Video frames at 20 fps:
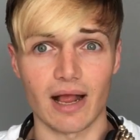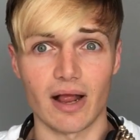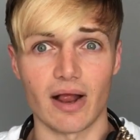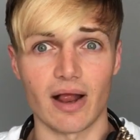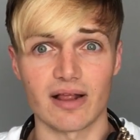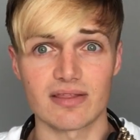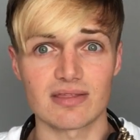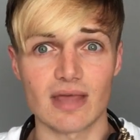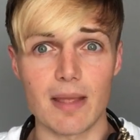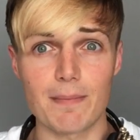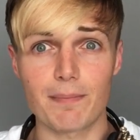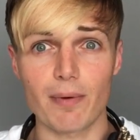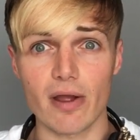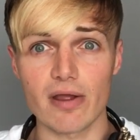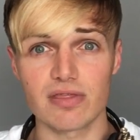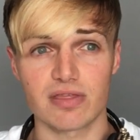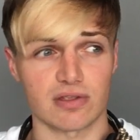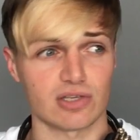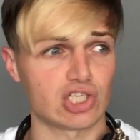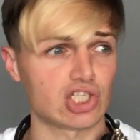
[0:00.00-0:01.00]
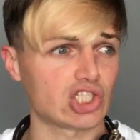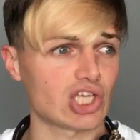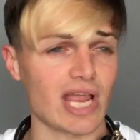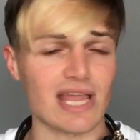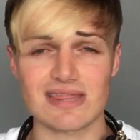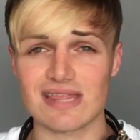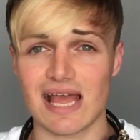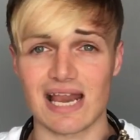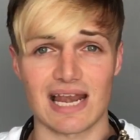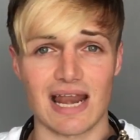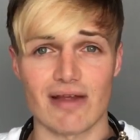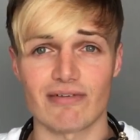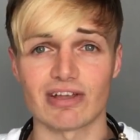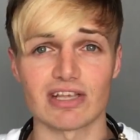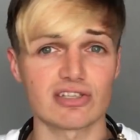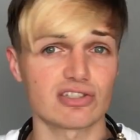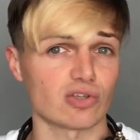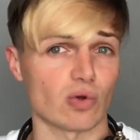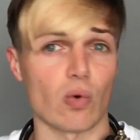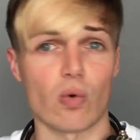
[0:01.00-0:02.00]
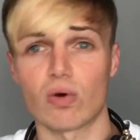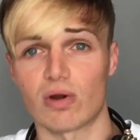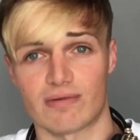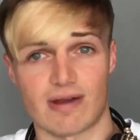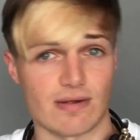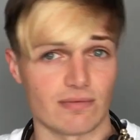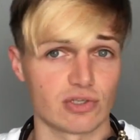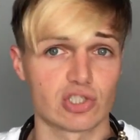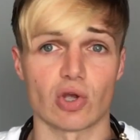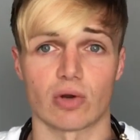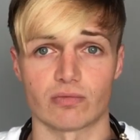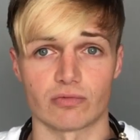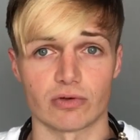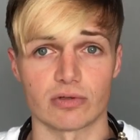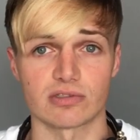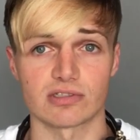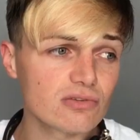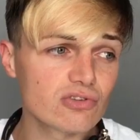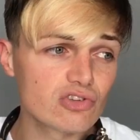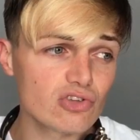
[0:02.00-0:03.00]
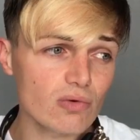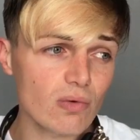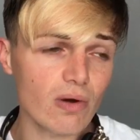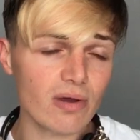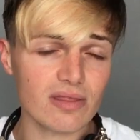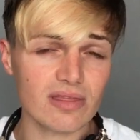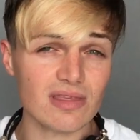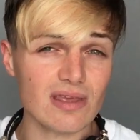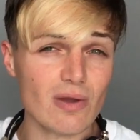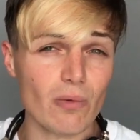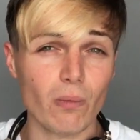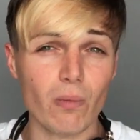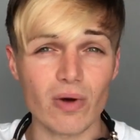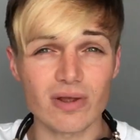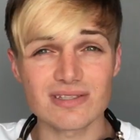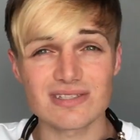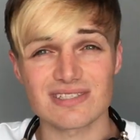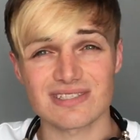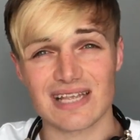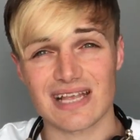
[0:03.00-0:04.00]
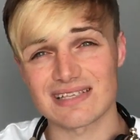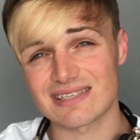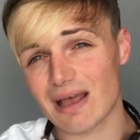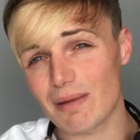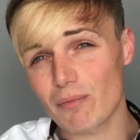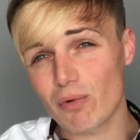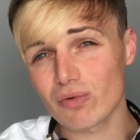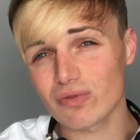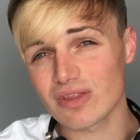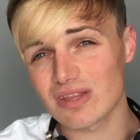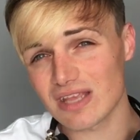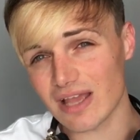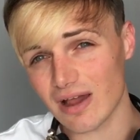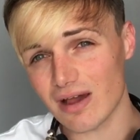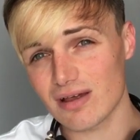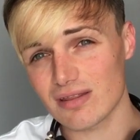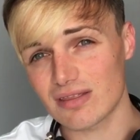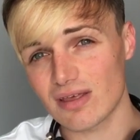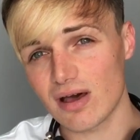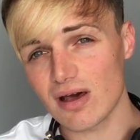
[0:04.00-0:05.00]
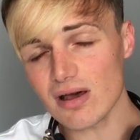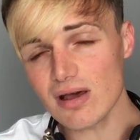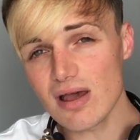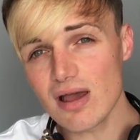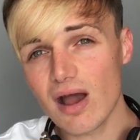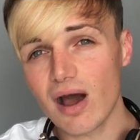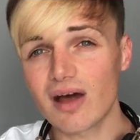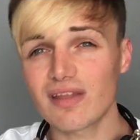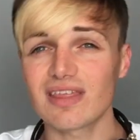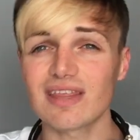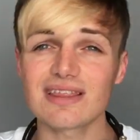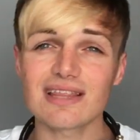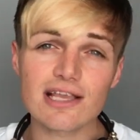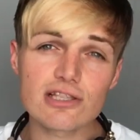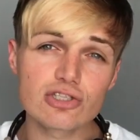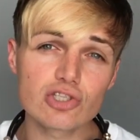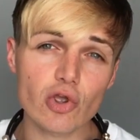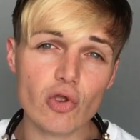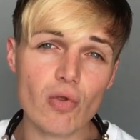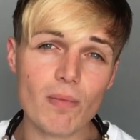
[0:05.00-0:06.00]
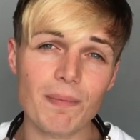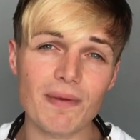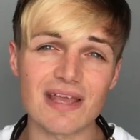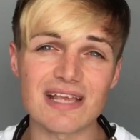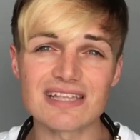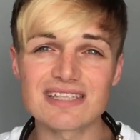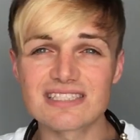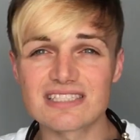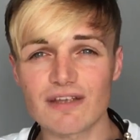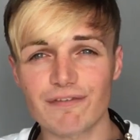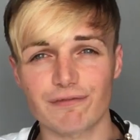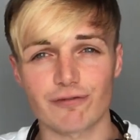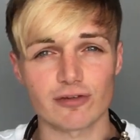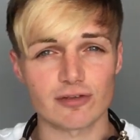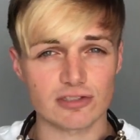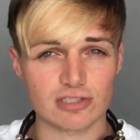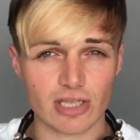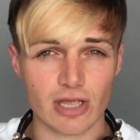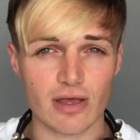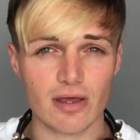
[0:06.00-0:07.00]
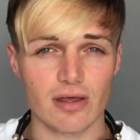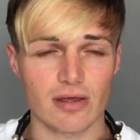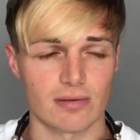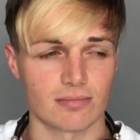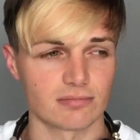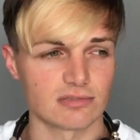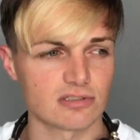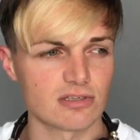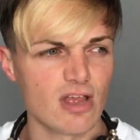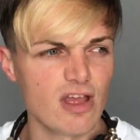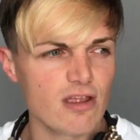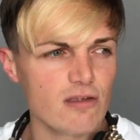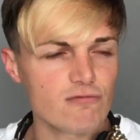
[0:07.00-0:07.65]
And they both shake their larynx all around the genres. Do I think one stands out more than the other? I think they do, but in different terms.